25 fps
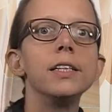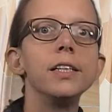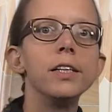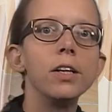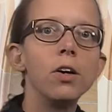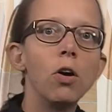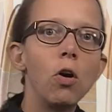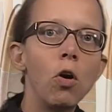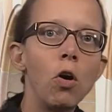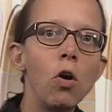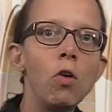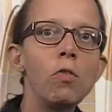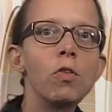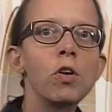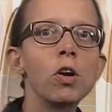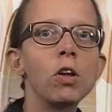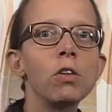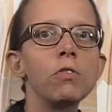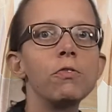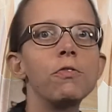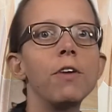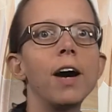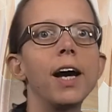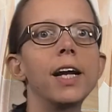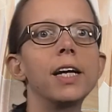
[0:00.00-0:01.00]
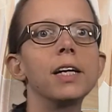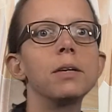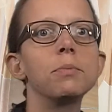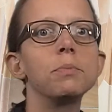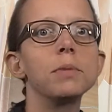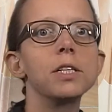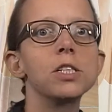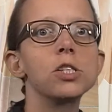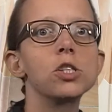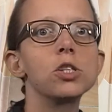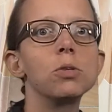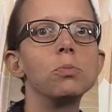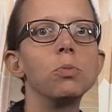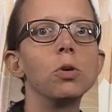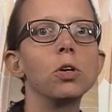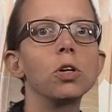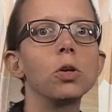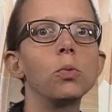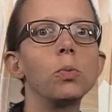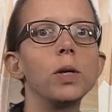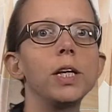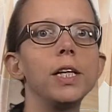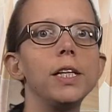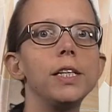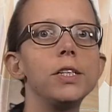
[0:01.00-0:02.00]
The overall finite mixture
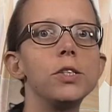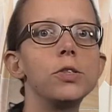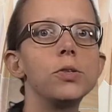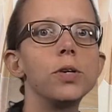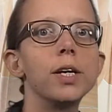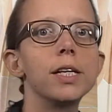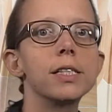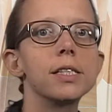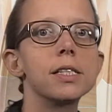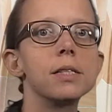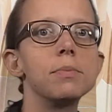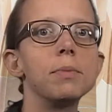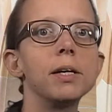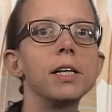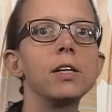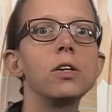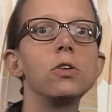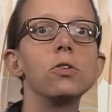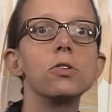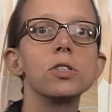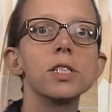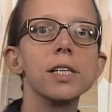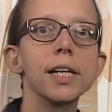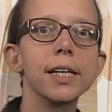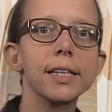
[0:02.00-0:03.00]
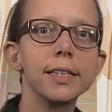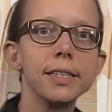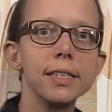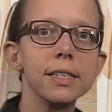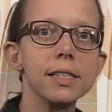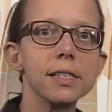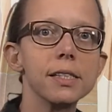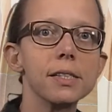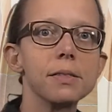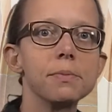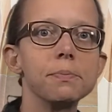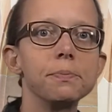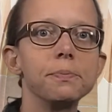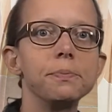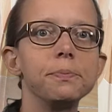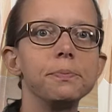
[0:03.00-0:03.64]
model we need to estimate looks like this.